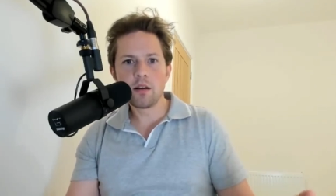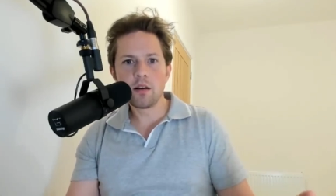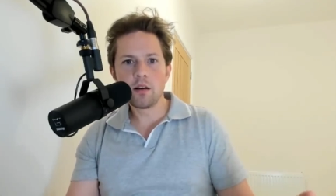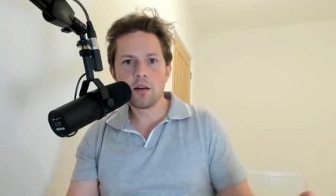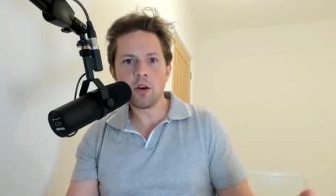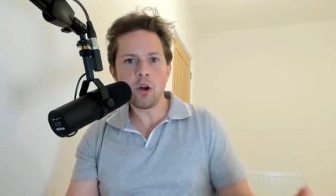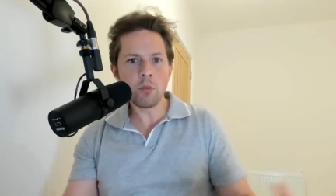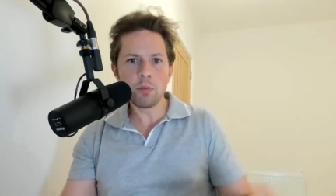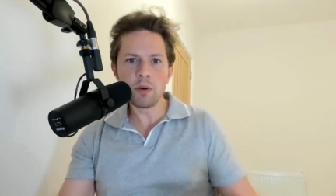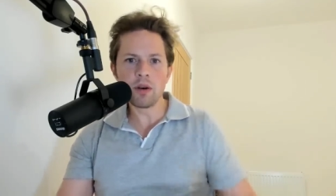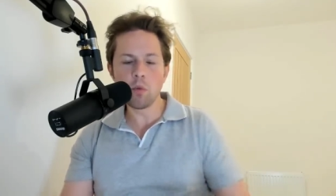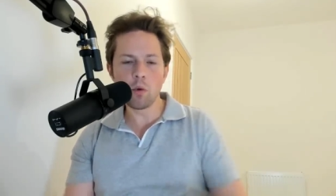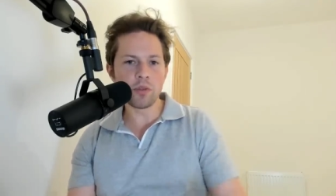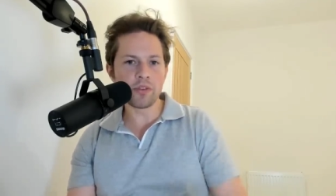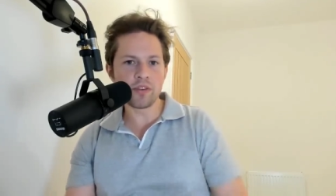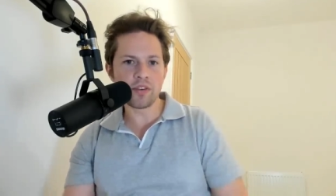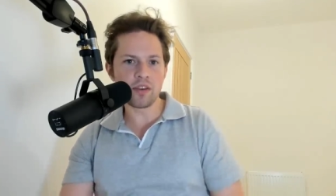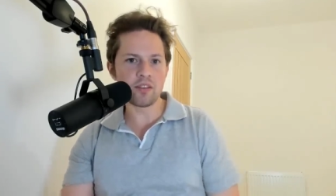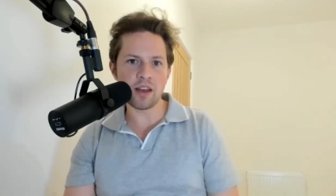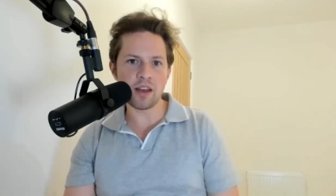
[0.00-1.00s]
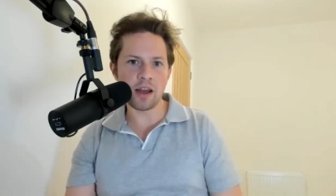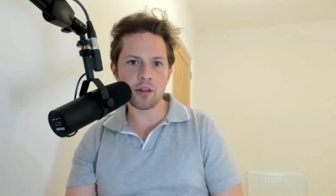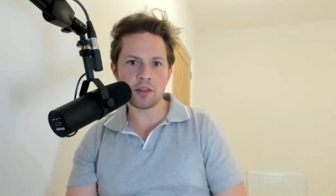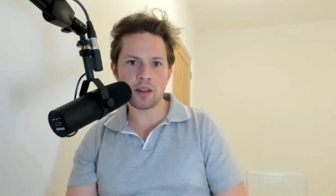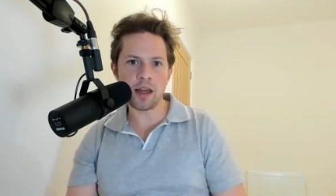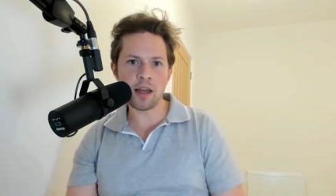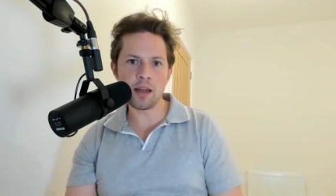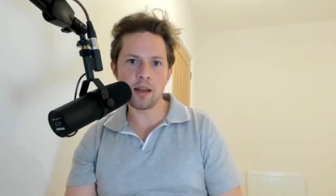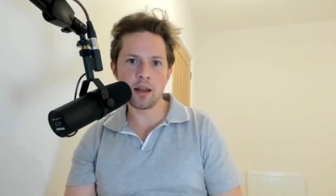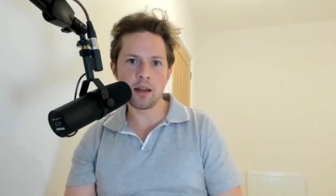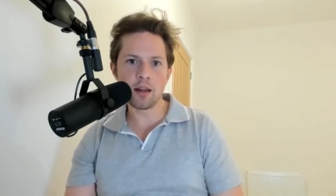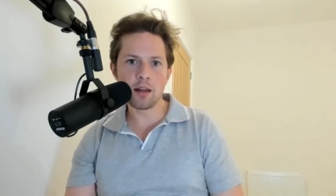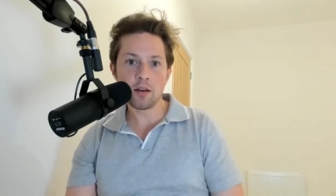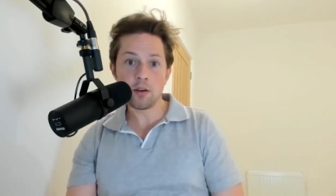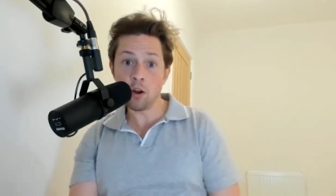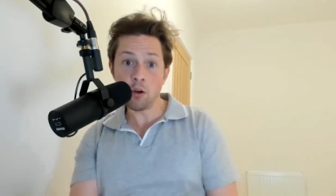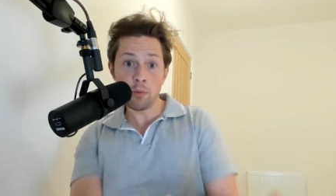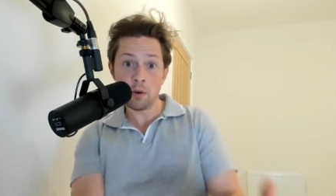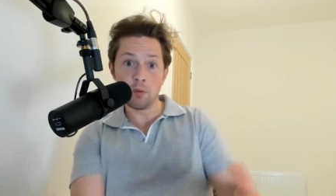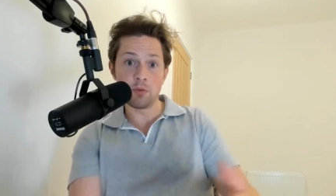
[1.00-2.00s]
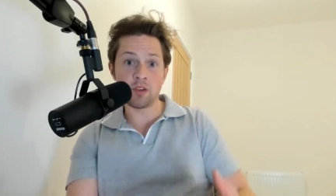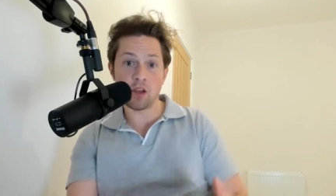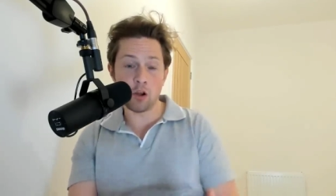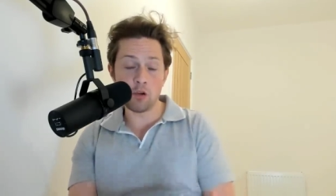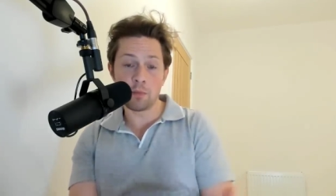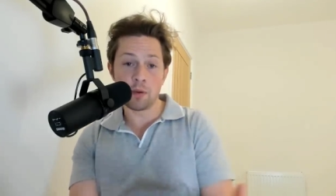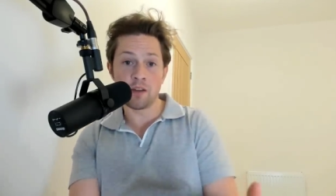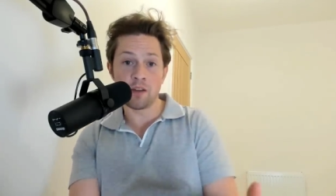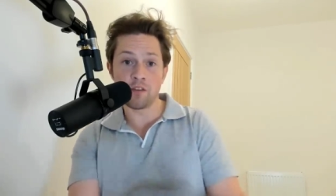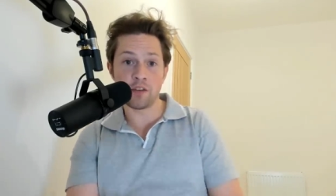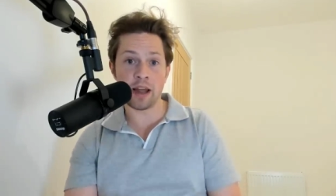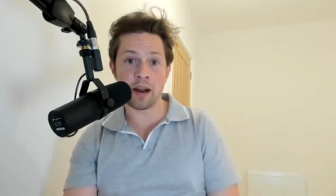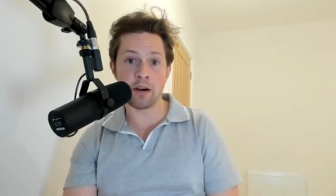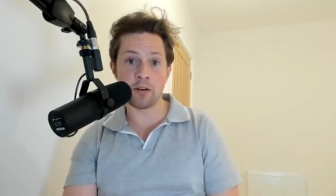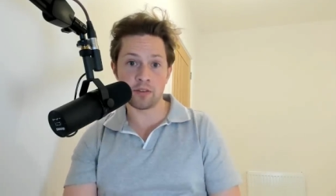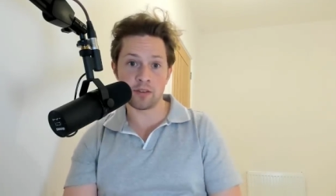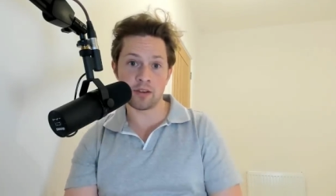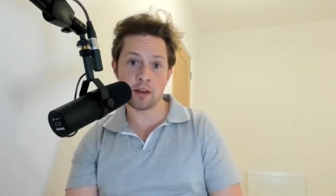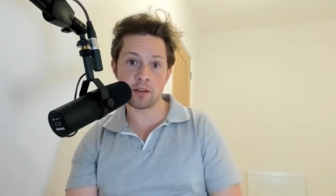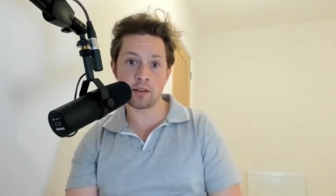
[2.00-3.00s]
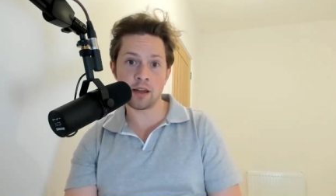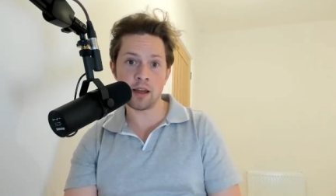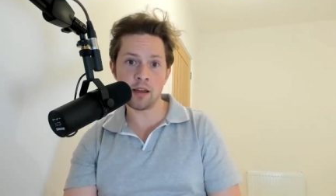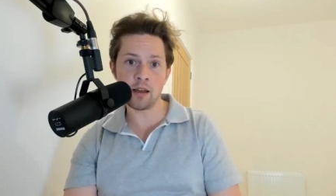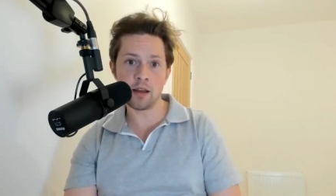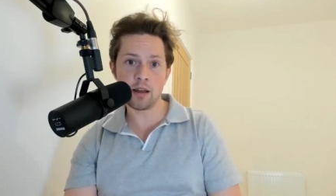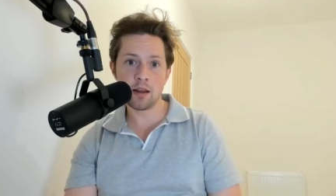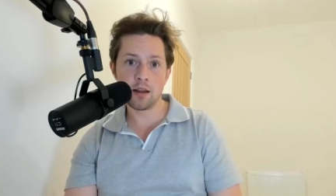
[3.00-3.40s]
Nobody wanted Southgate. Nobody was hoping for Gareth Southgate.